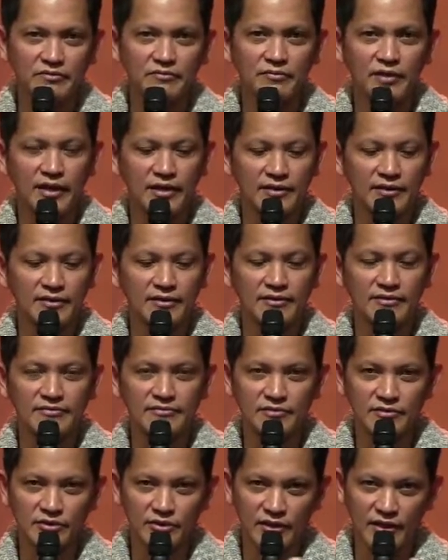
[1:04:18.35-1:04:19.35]
But uh,
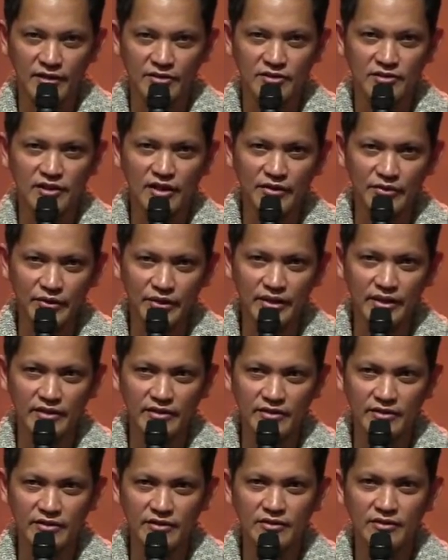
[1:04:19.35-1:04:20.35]
you can start reading
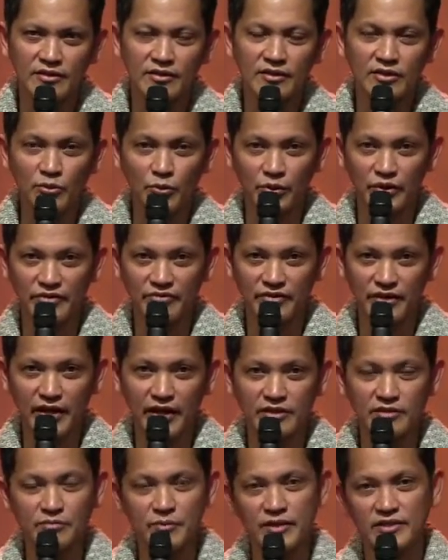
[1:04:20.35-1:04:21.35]
the, the Word of God,
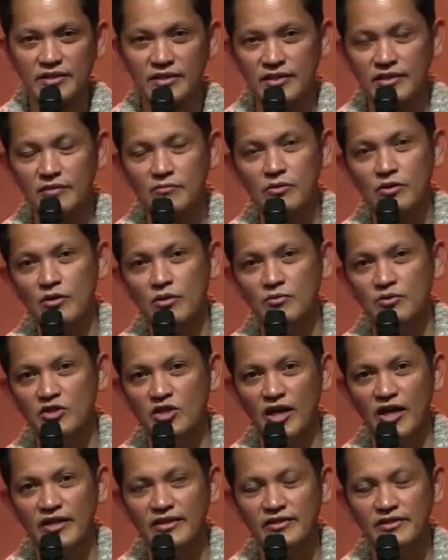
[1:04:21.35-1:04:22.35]
especially the book of
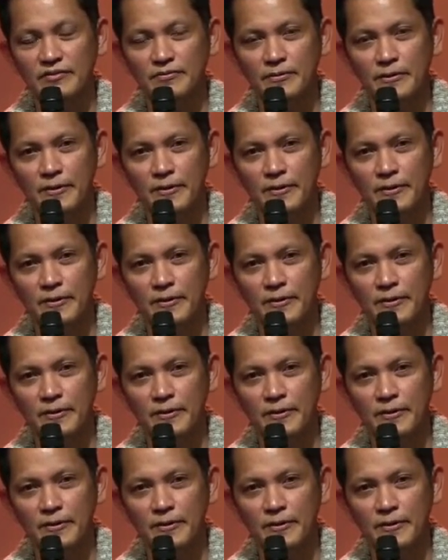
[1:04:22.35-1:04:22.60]
John.